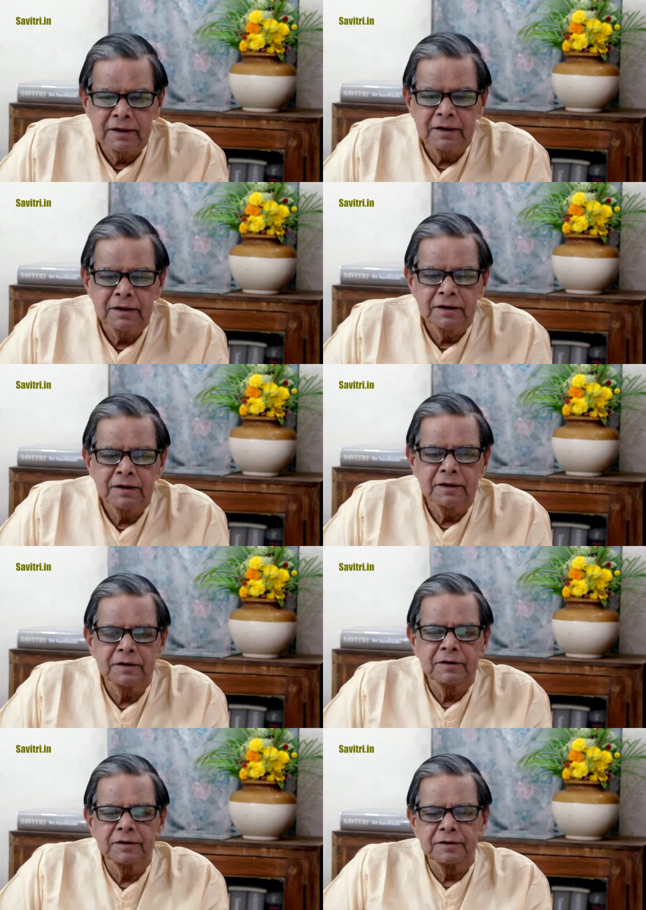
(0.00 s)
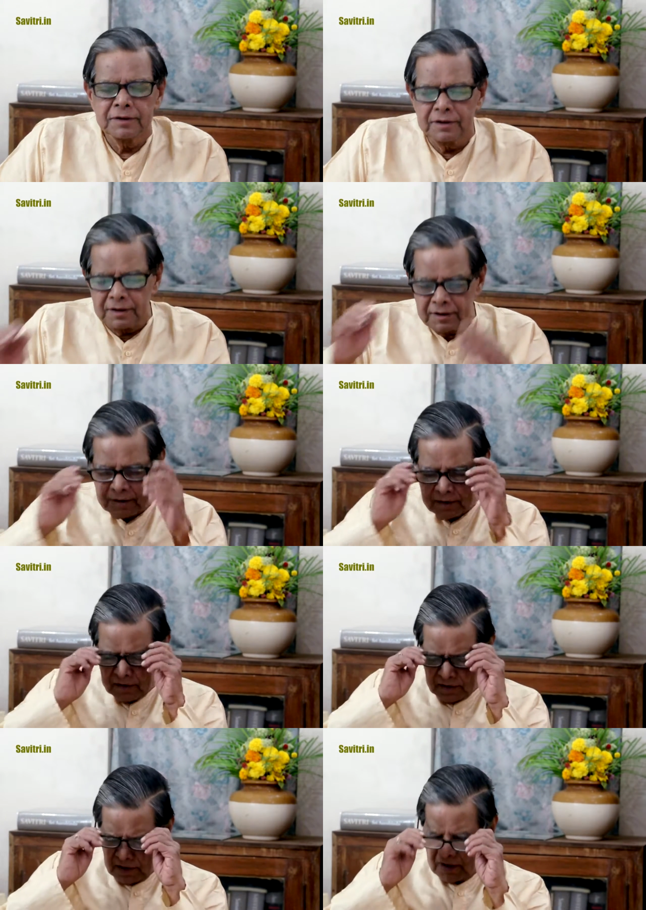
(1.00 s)

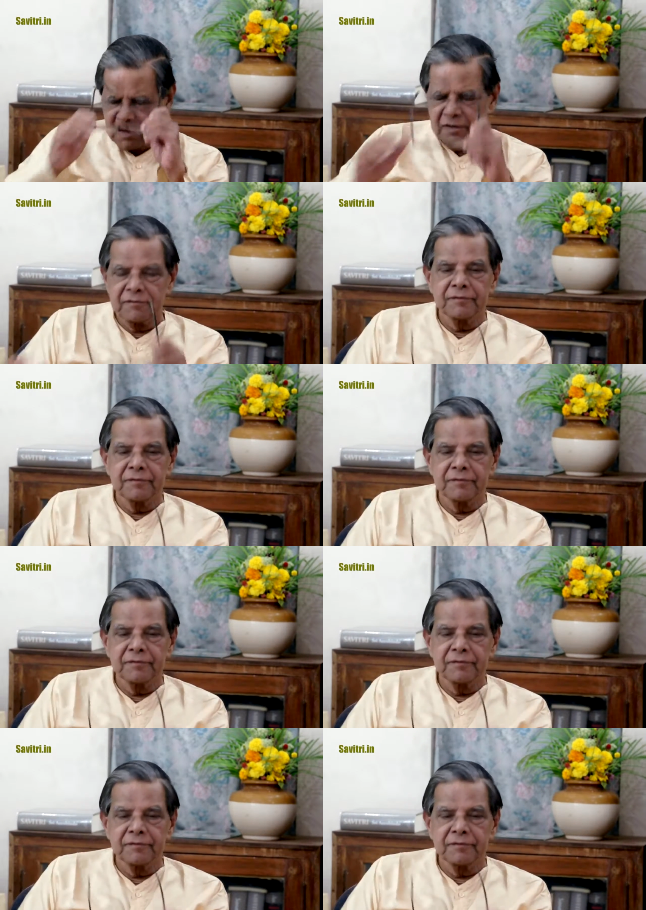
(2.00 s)
No one is speaking in this clip.